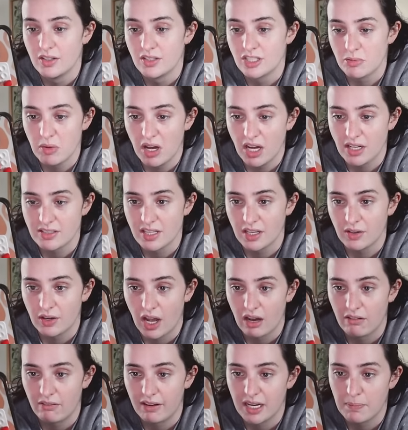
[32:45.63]
tomato
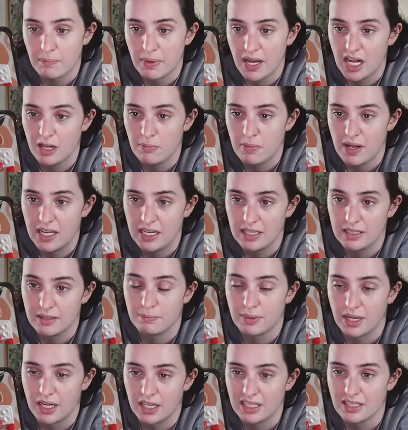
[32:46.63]
curry, pearl
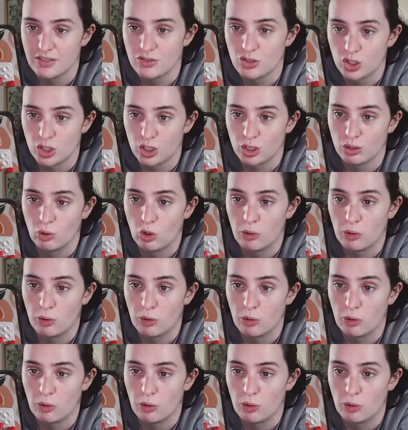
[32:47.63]
barley stew,